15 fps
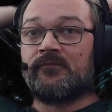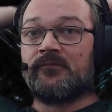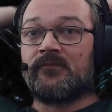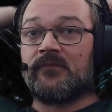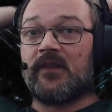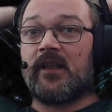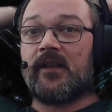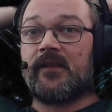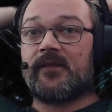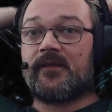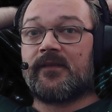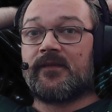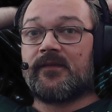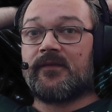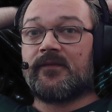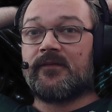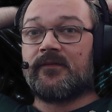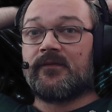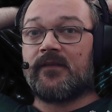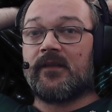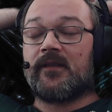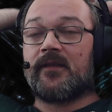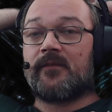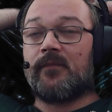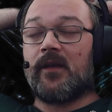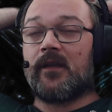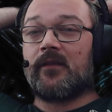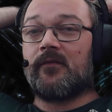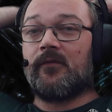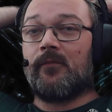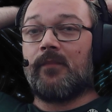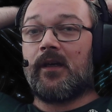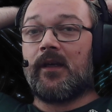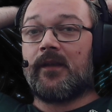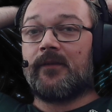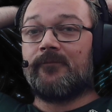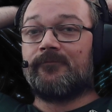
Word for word: that is, that is my goodbye.